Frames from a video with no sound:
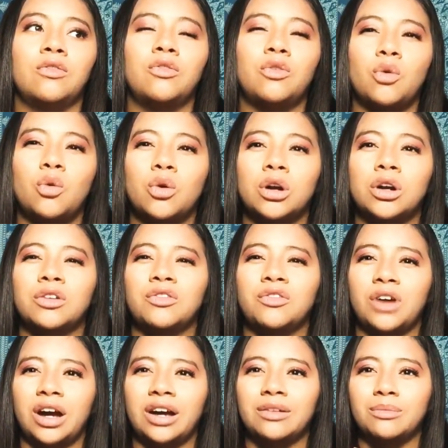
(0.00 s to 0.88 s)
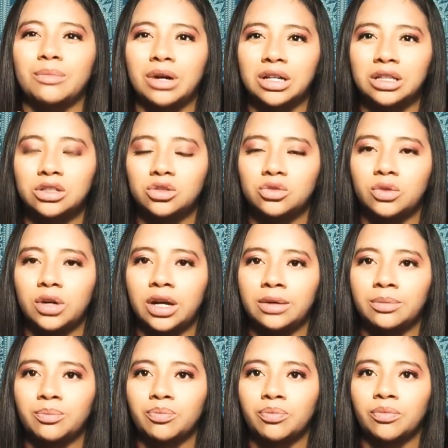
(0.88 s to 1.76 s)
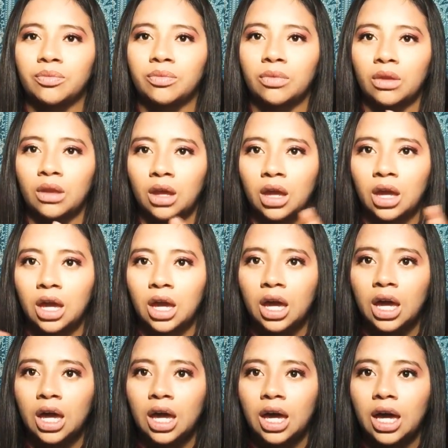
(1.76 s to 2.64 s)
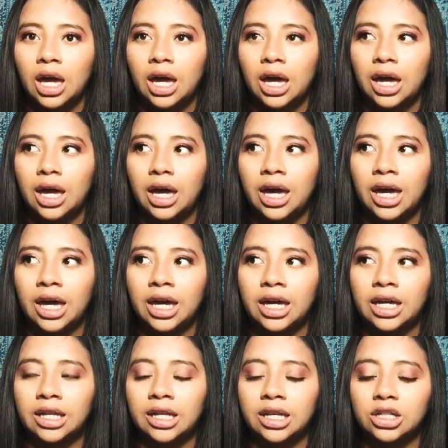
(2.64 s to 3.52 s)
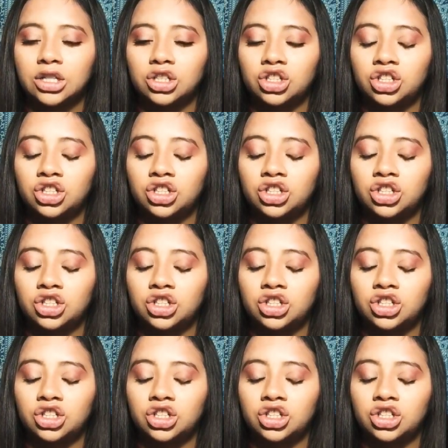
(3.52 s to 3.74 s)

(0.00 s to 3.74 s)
4 or 5 months, right? And